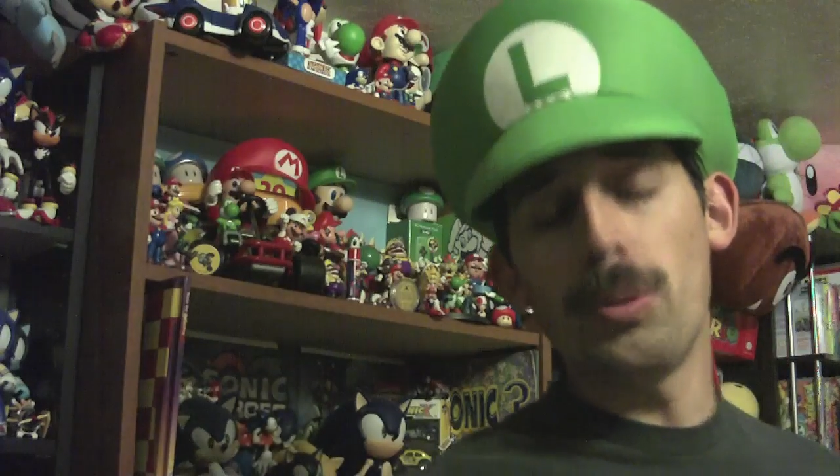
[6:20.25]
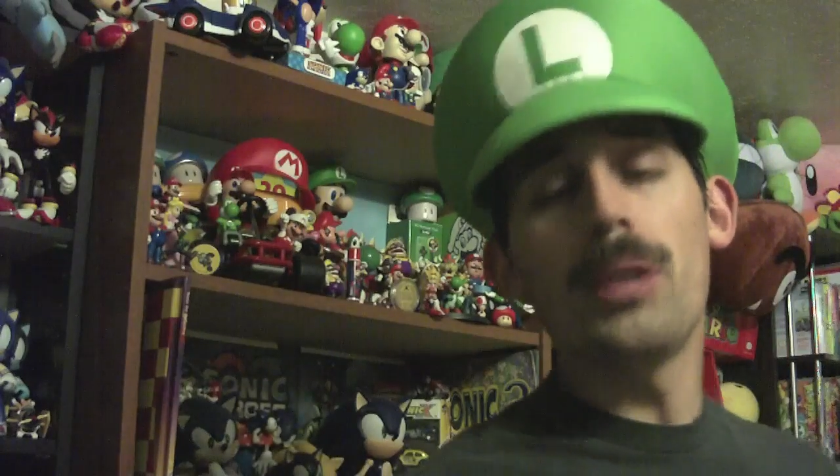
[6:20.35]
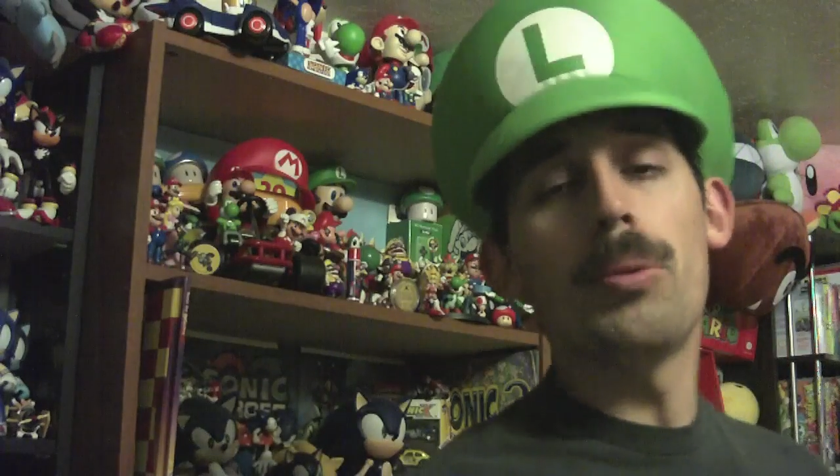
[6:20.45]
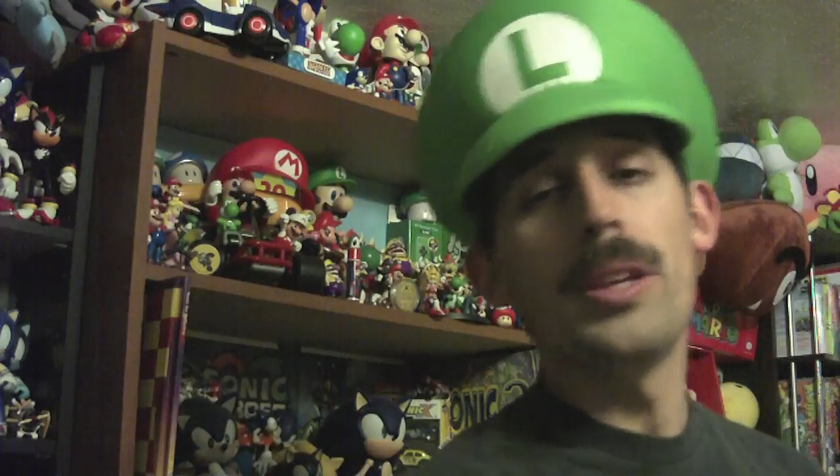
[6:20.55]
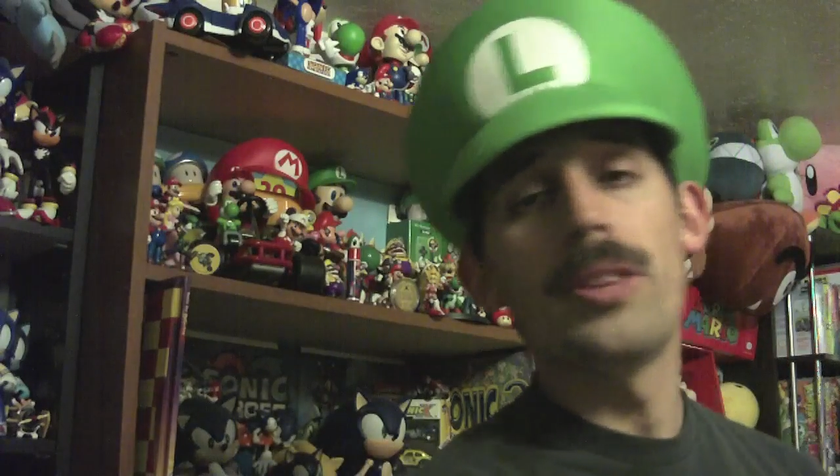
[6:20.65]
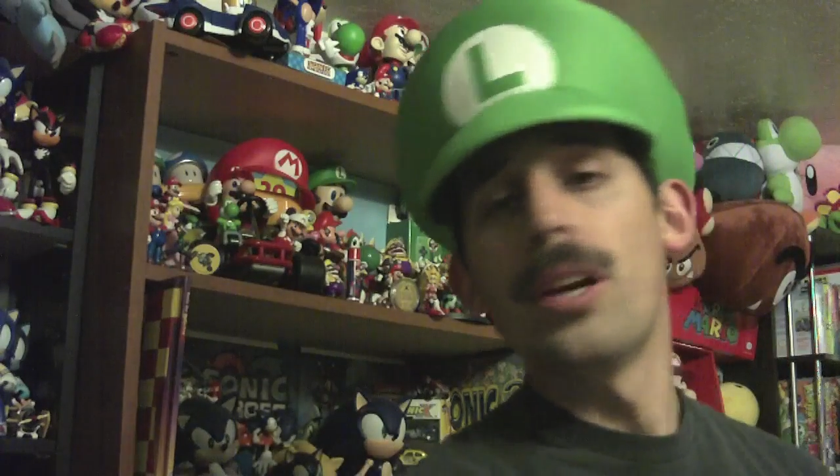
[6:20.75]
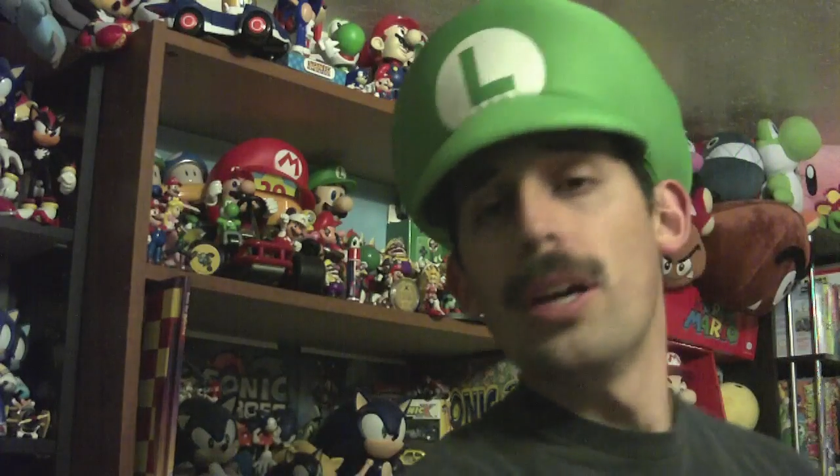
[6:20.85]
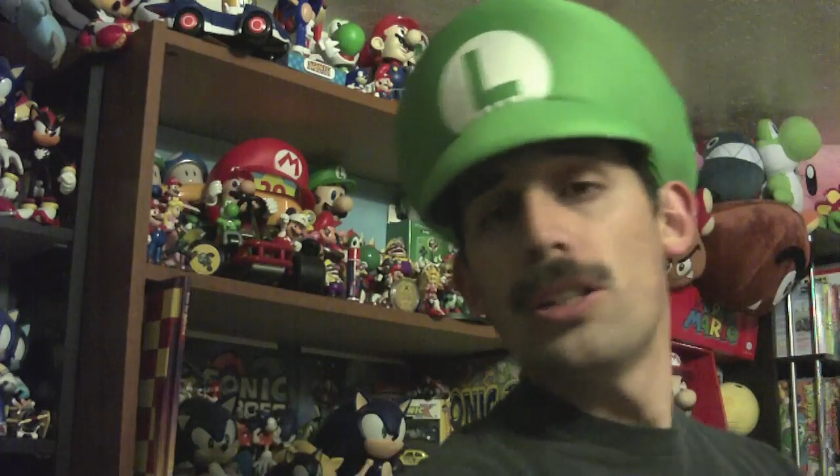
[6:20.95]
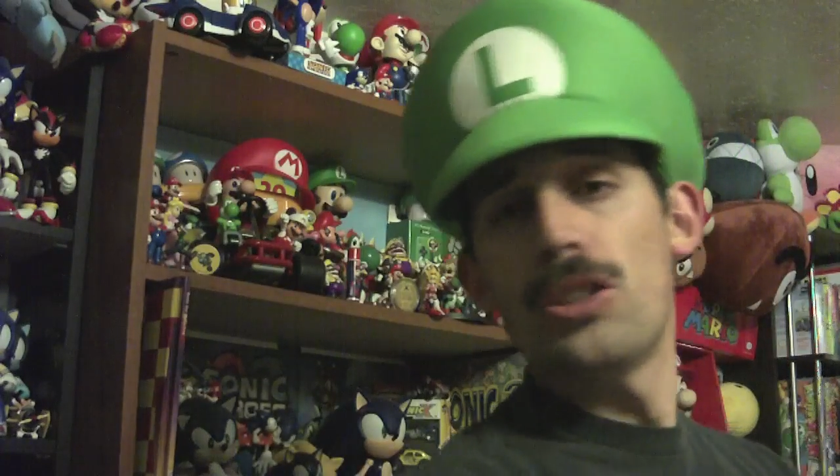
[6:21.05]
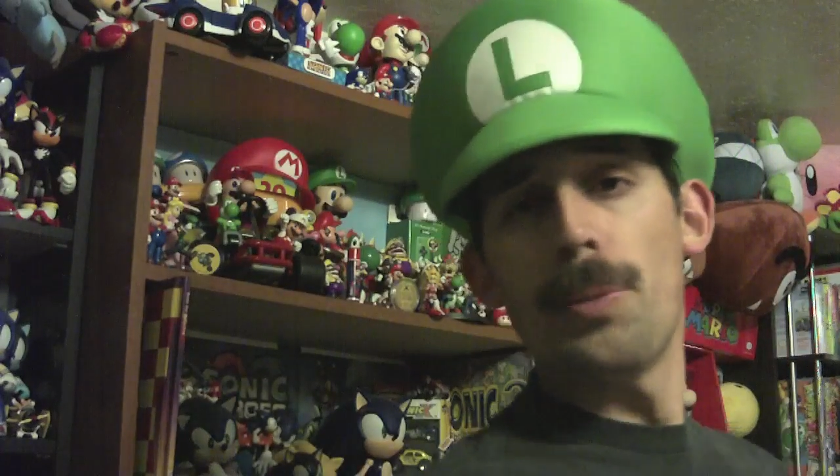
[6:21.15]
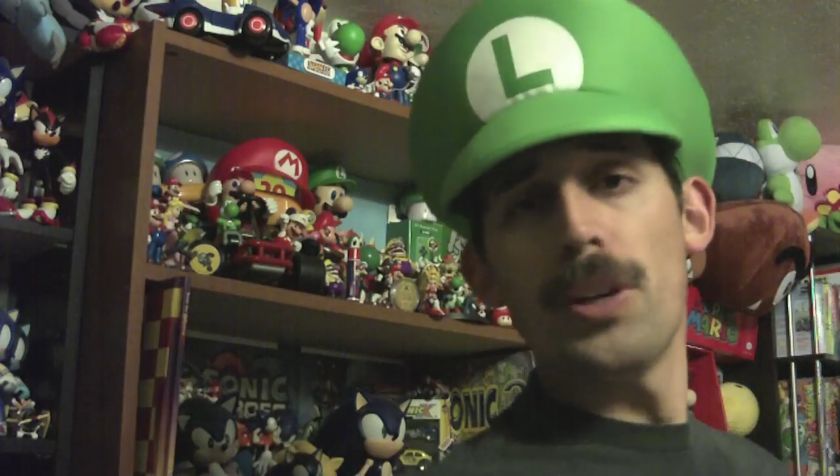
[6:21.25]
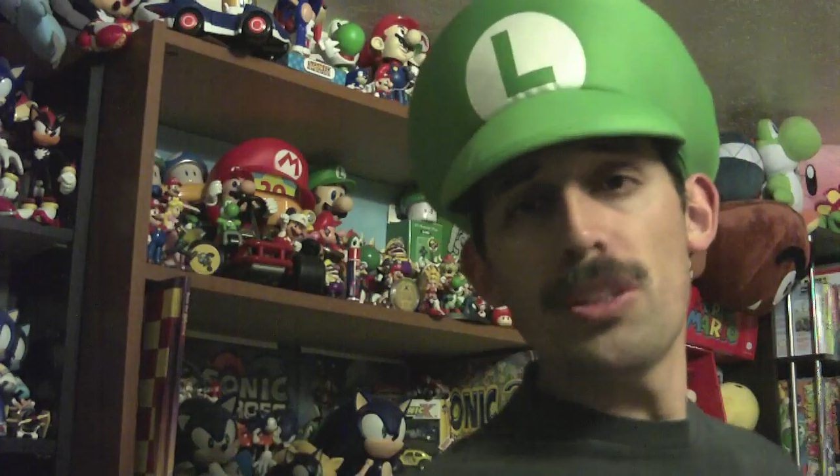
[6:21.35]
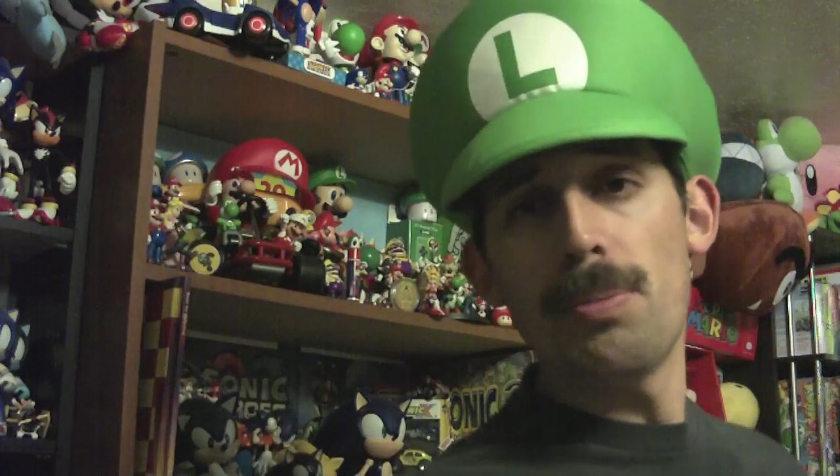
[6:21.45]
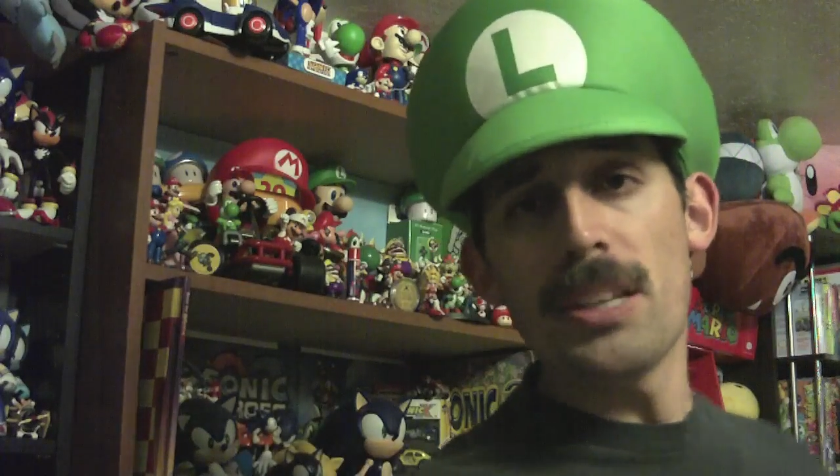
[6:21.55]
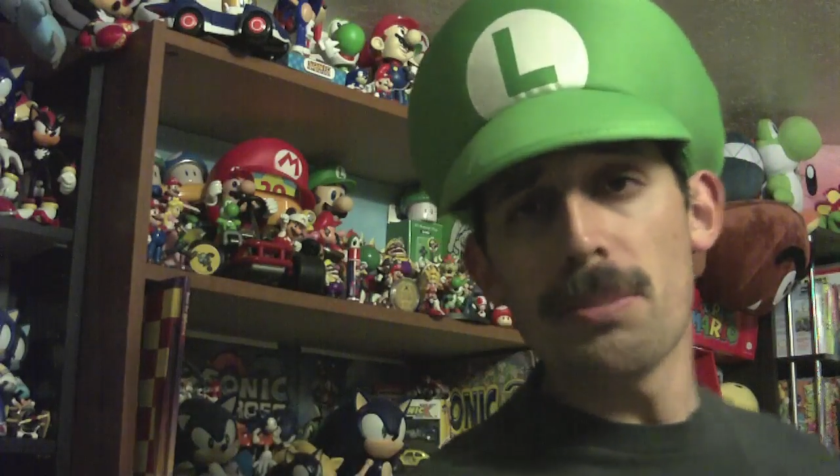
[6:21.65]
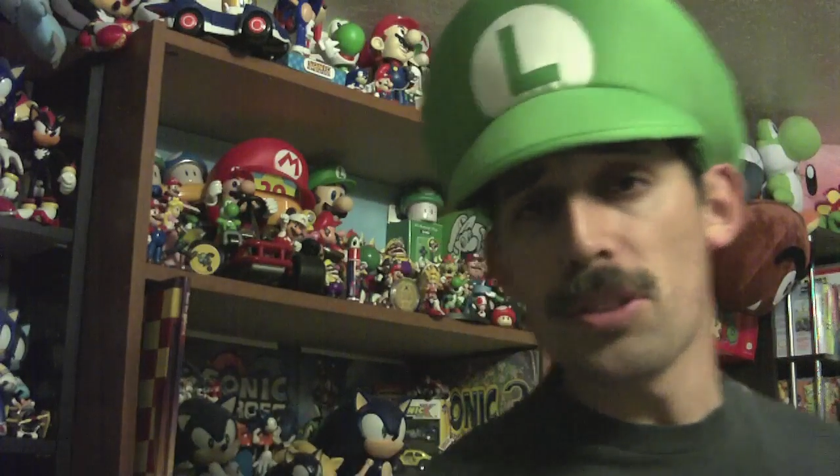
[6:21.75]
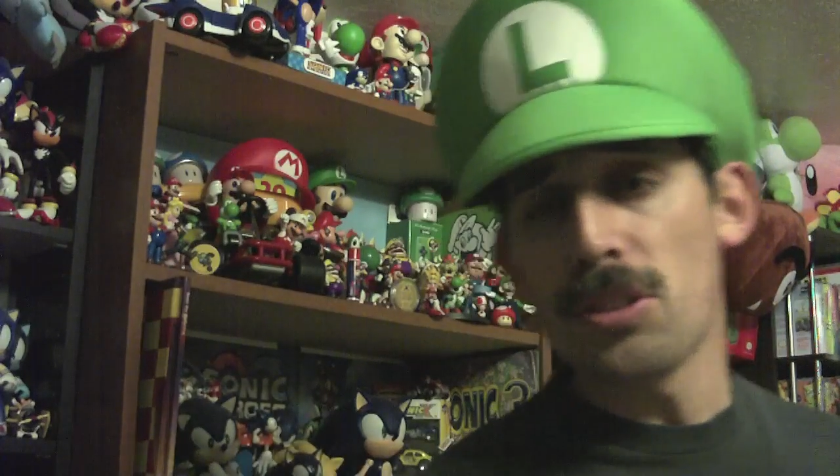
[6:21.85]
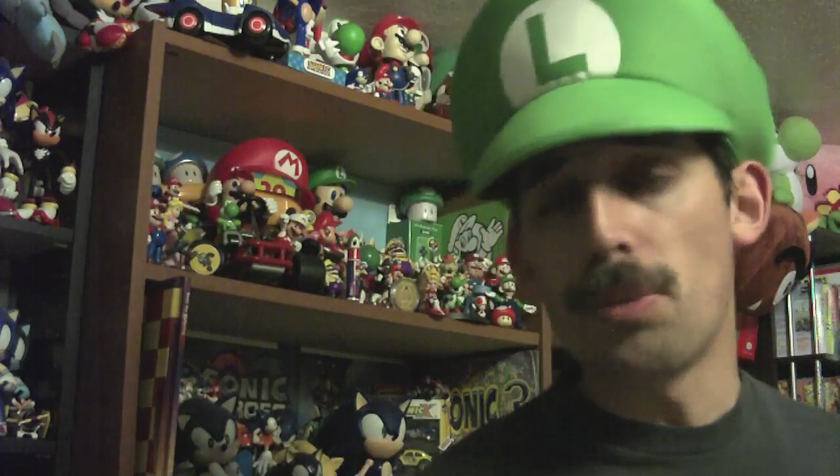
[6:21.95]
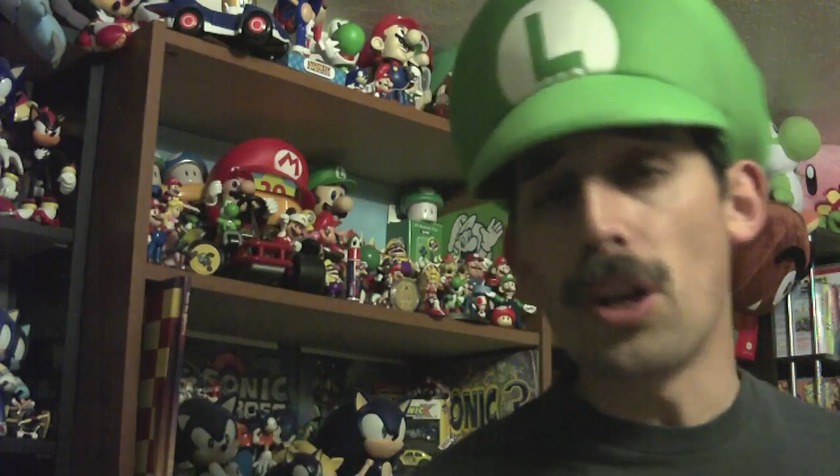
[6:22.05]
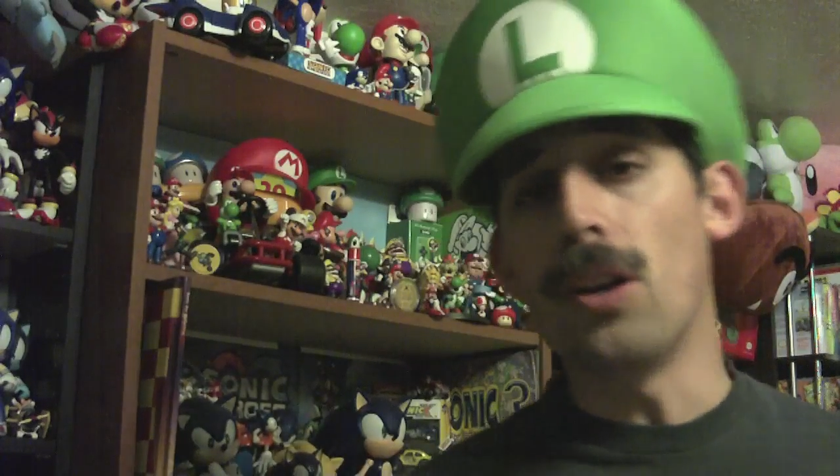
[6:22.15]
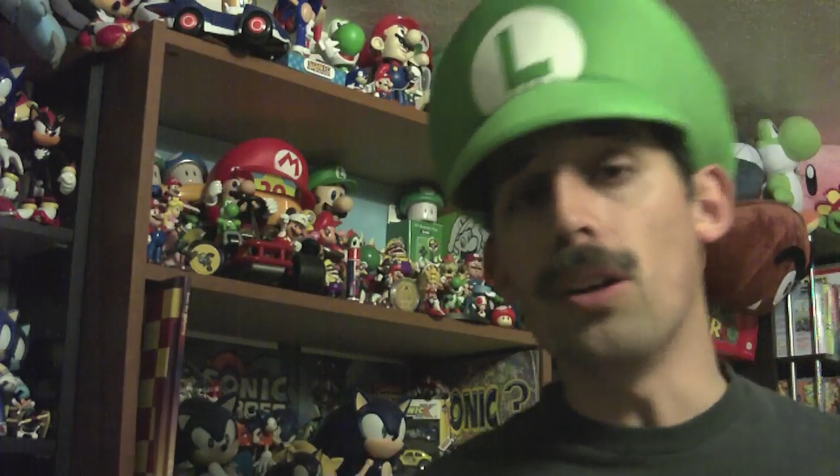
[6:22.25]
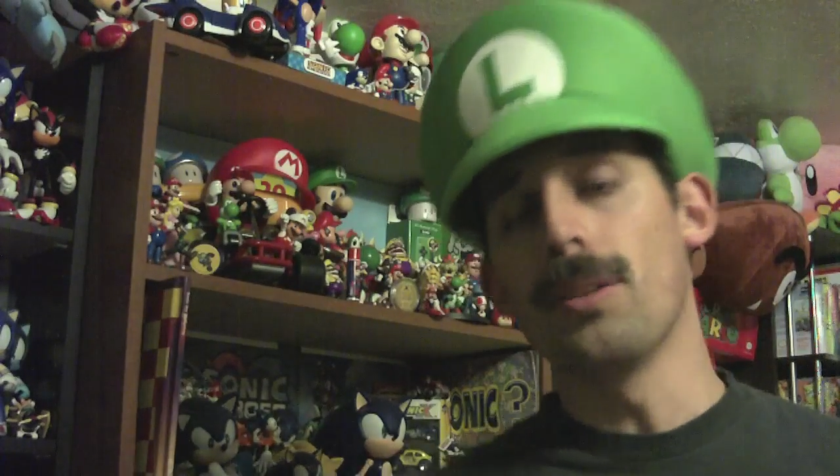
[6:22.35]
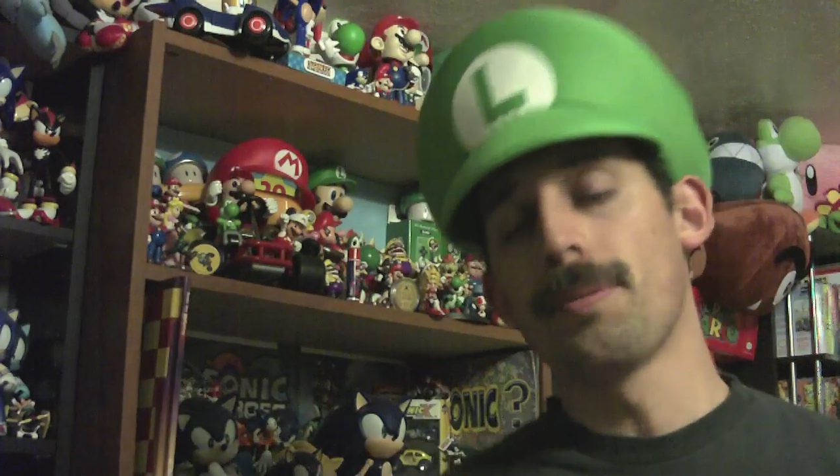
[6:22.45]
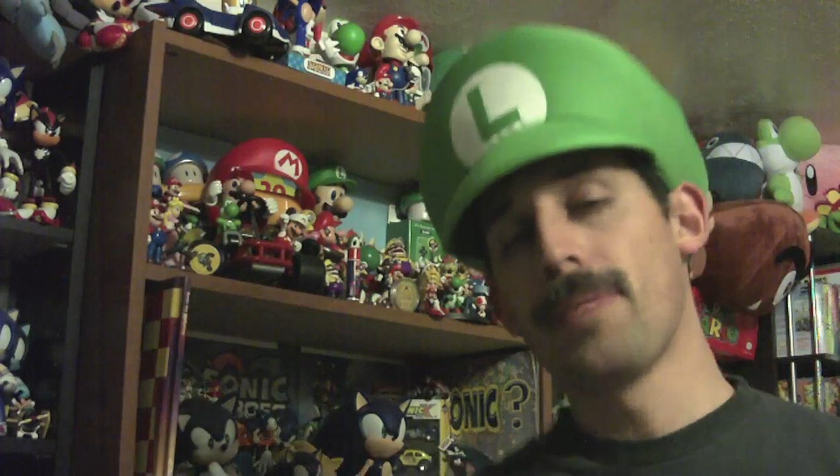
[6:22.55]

Week with Super Smash Bros. Brawl.